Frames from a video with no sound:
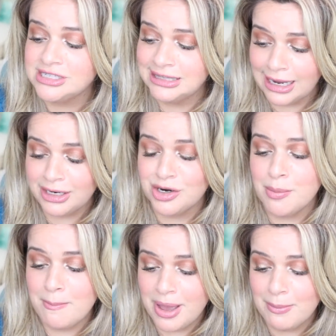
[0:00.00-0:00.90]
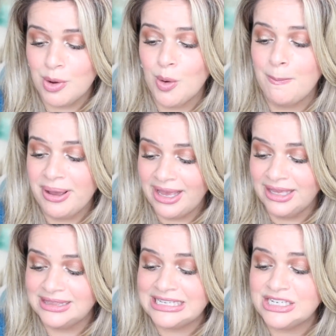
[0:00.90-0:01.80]
Slider Memo
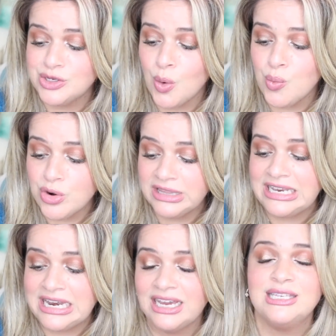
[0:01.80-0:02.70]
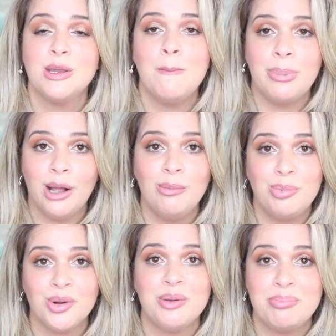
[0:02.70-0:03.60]
Pen, this is a really nice
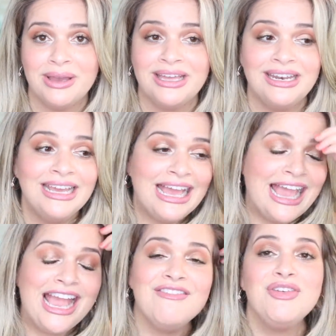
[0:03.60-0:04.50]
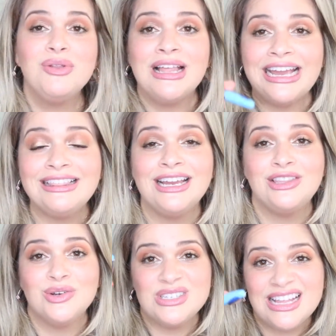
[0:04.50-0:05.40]
ballpoint pen. If you like like
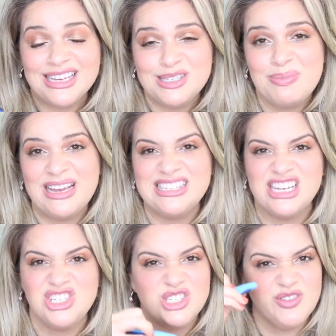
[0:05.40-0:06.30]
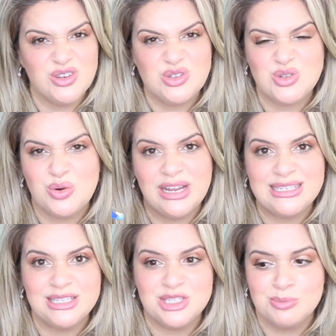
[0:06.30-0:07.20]
those nice pens that just feel so
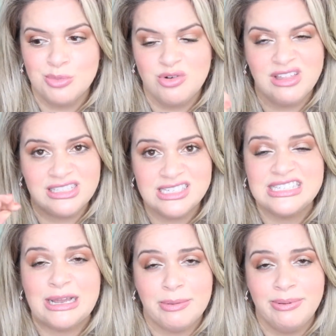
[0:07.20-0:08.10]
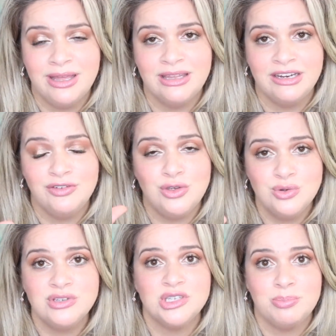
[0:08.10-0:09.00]
nice and smooth, like this is the type of pen that if you
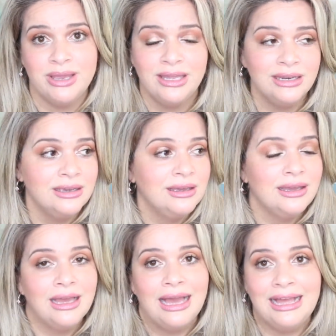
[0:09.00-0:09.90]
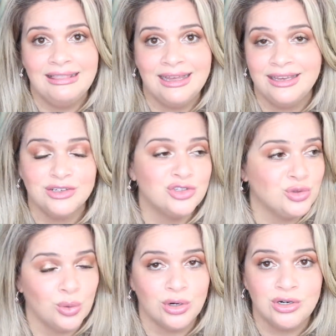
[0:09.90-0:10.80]
use this pen, at like a
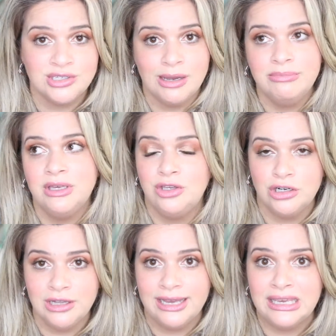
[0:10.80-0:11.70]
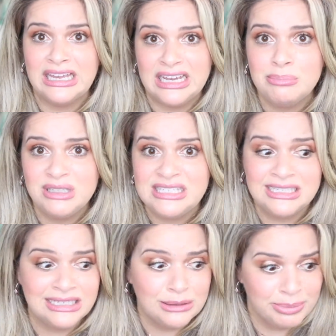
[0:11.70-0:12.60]
store or something, you're like, can I please
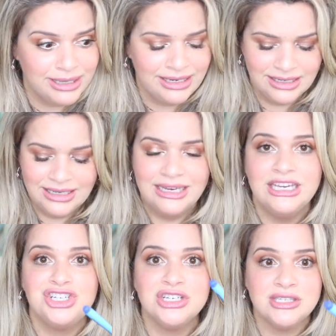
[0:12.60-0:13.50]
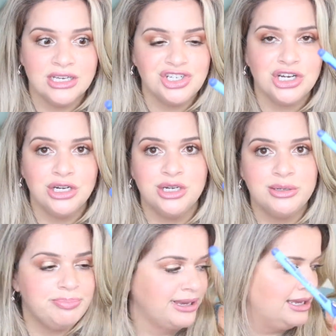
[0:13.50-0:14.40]
take the pen? It's just such a
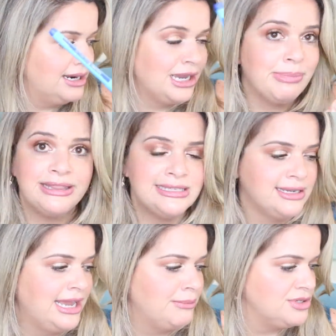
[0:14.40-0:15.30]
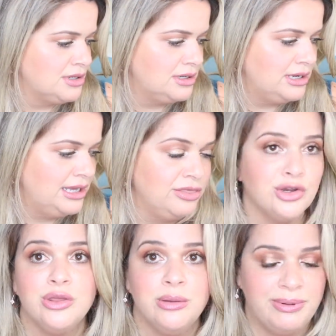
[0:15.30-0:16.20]
good pen. I buy these on Amazon and
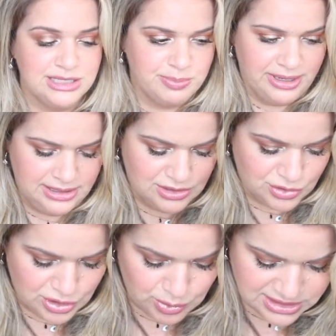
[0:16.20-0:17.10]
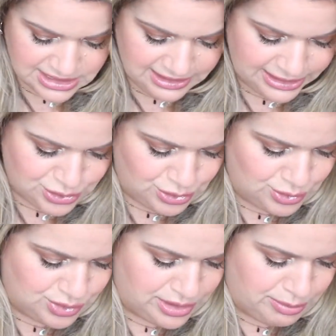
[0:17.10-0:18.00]
they're the best pens. Those are the ones that I like to
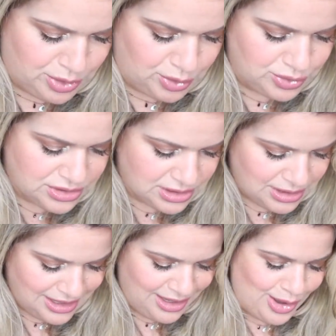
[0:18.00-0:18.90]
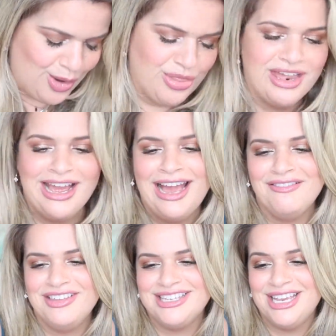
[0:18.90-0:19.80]
use the most. Oh, then I
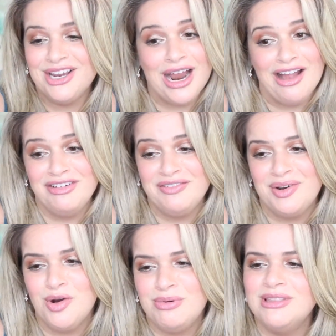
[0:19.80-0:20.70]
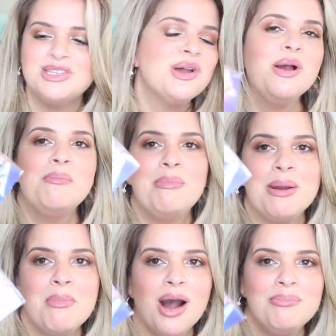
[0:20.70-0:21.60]
have this here. I haven't even opened this. My
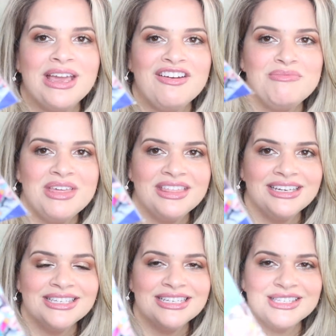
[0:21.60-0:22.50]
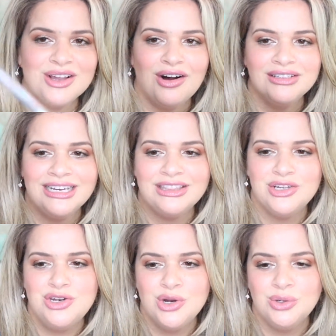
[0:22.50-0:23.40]
mom gave me this. It's called like the
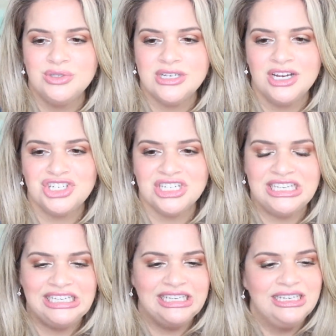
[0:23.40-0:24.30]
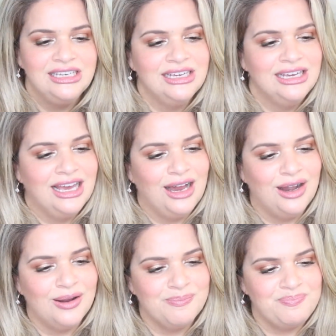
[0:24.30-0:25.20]
no touch key.
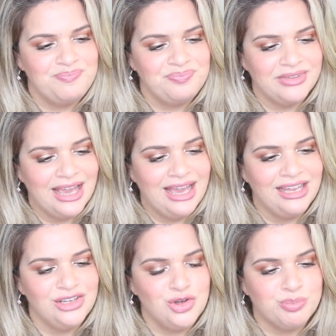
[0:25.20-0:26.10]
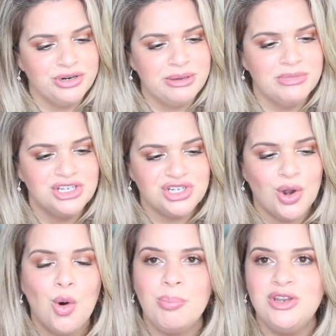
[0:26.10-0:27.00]
Um, and you pretty much
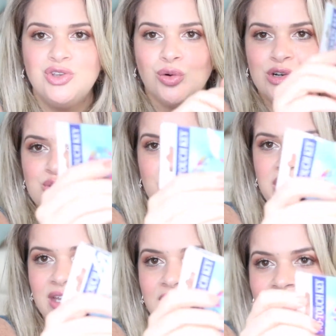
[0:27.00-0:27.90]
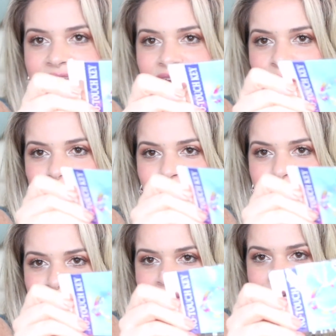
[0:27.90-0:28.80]
open doors with it or you
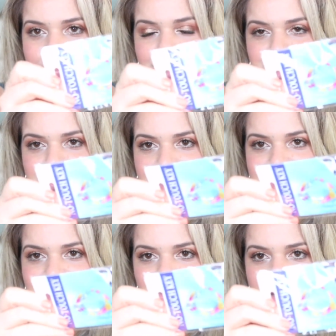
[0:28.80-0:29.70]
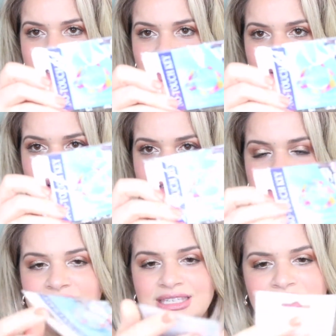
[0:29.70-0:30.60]
can like push buttons with it. I don't know if you
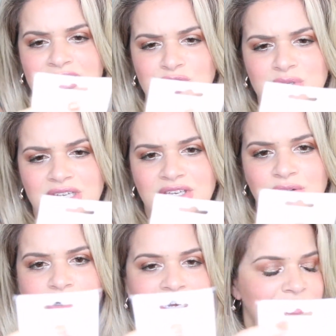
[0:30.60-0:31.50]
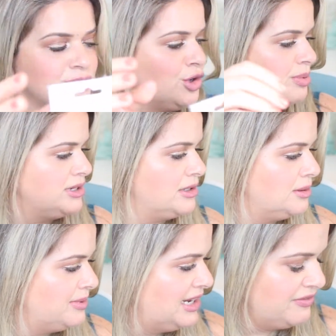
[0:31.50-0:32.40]
can see. It's really cute. I have to open it
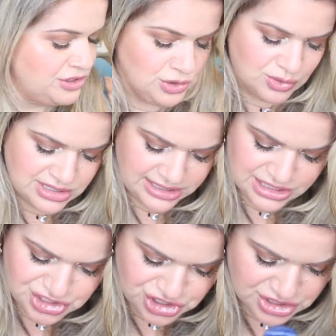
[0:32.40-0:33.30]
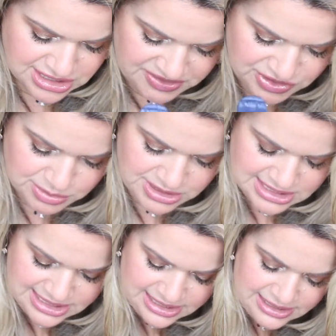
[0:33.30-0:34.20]
up. I haven't used that yet. She just gave it to me
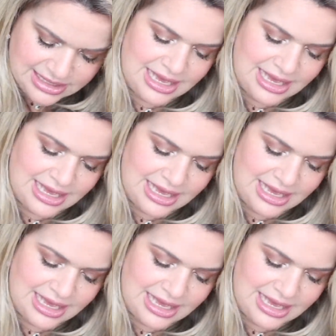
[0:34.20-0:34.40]
today.